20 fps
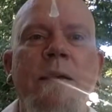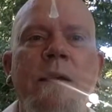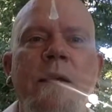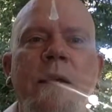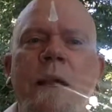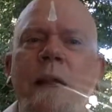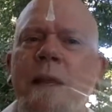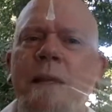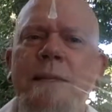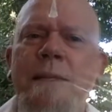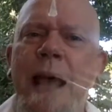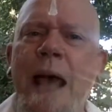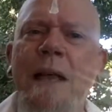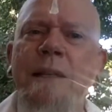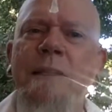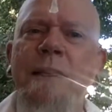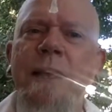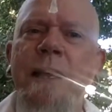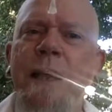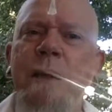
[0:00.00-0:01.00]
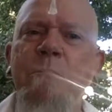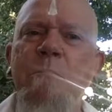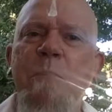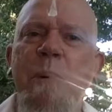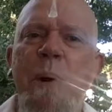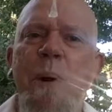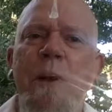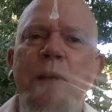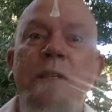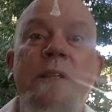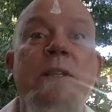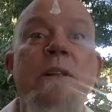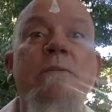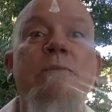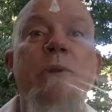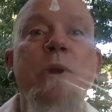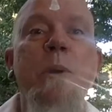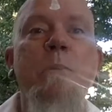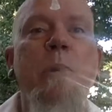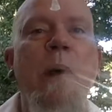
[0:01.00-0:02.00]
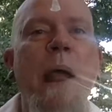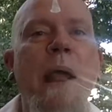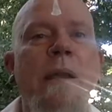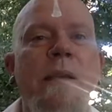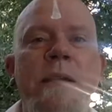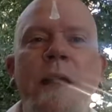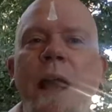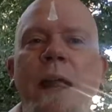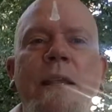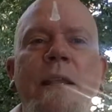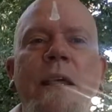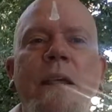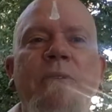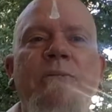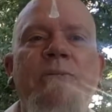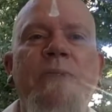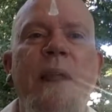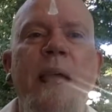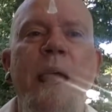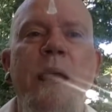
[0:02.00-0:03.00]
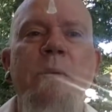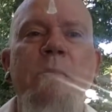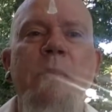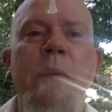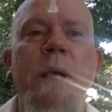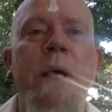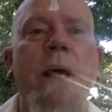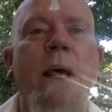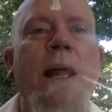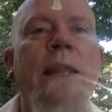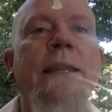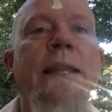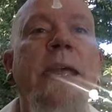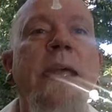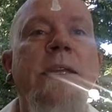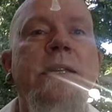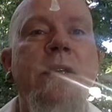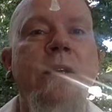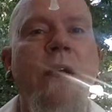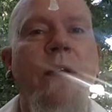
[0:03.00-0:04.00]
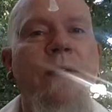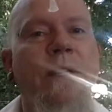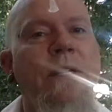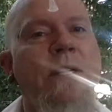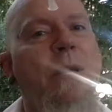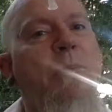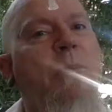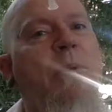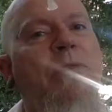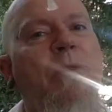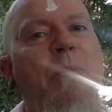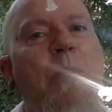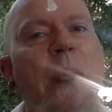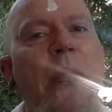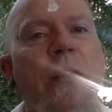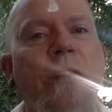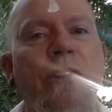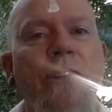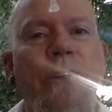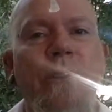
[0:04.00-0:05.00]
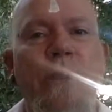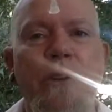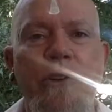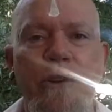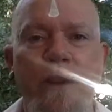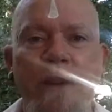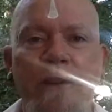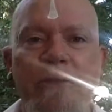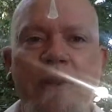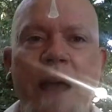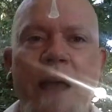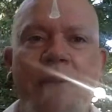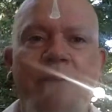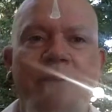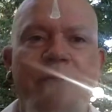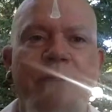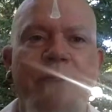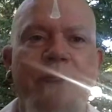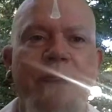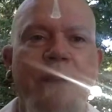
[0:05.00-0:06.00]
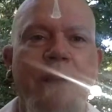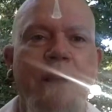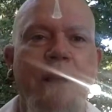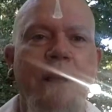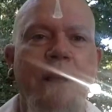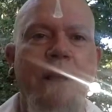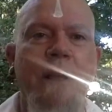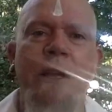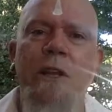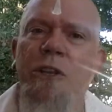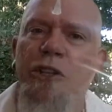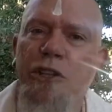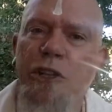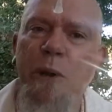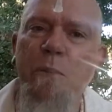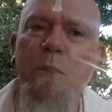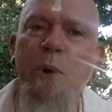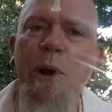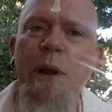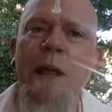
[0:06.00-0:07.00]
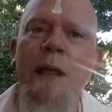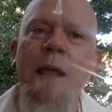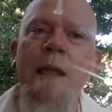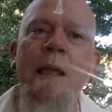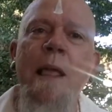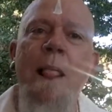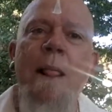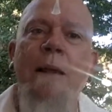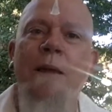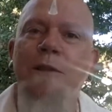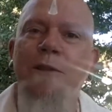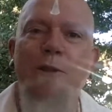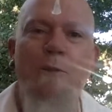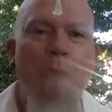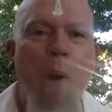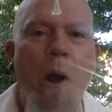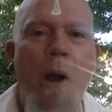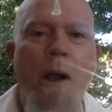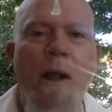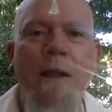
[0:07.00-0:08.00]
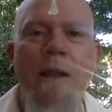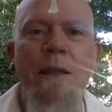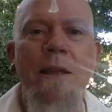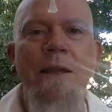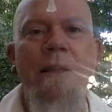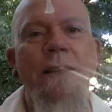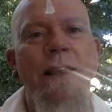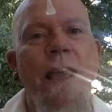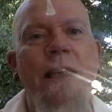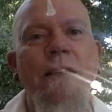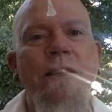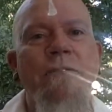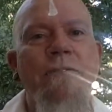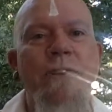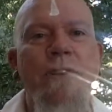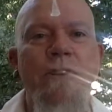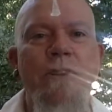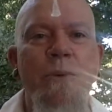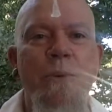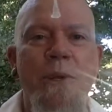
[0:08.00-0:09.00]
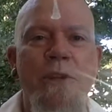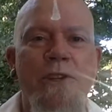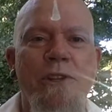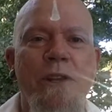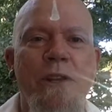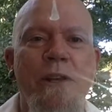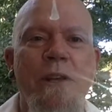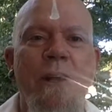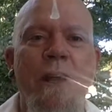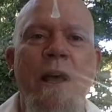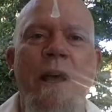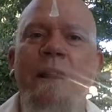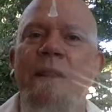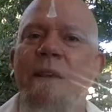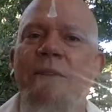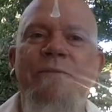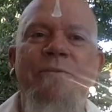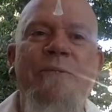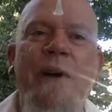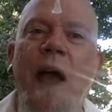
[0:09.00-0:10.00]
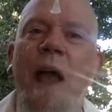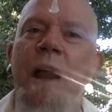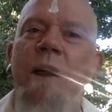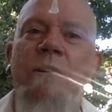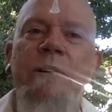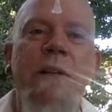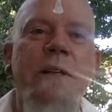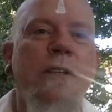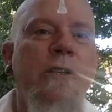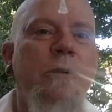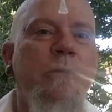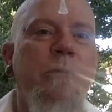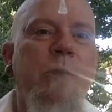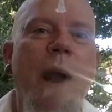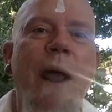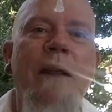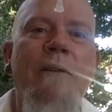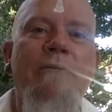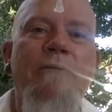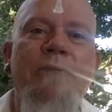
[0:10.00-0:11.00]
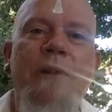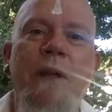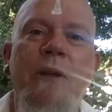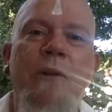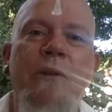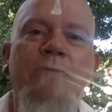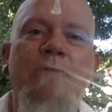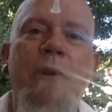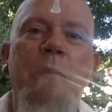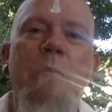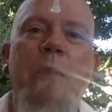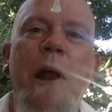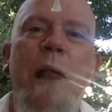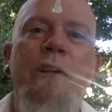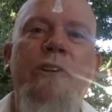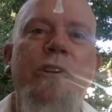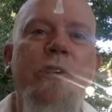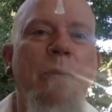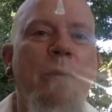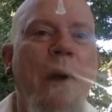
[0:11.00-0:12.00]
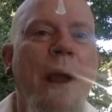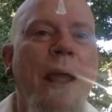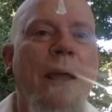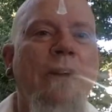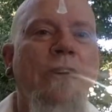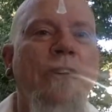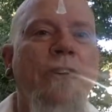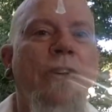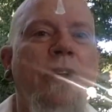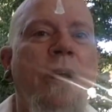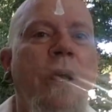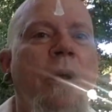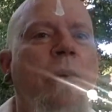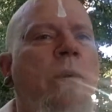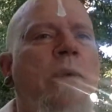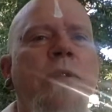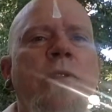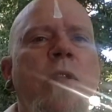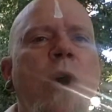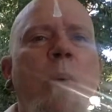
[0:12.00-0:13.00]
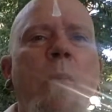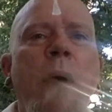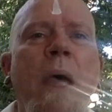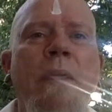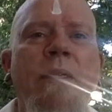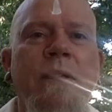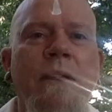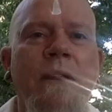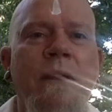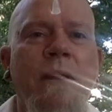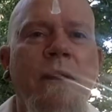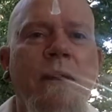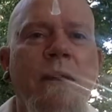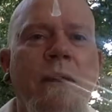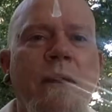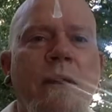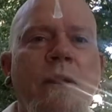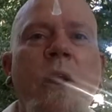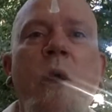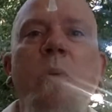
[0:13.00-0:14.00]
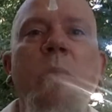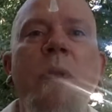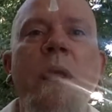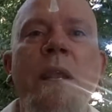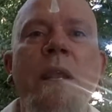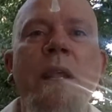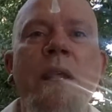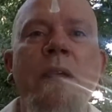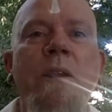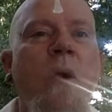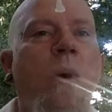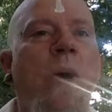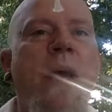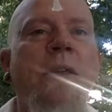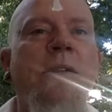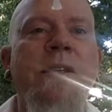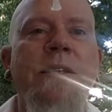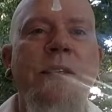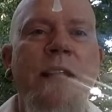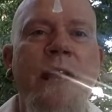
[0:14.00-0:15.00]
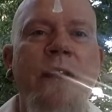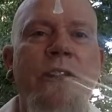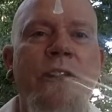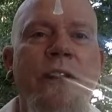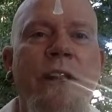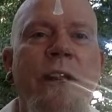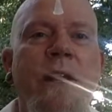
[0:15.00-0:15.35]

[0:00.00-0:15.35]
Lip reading: A dazzling ember, silvery bright, not yet aflame, alit on the tip of a branch in the tree of life. Shimmering and sparkling in a dance of intuition, the fiery sprite flickered from branch to branch, with no method, no meaning, no hesitation,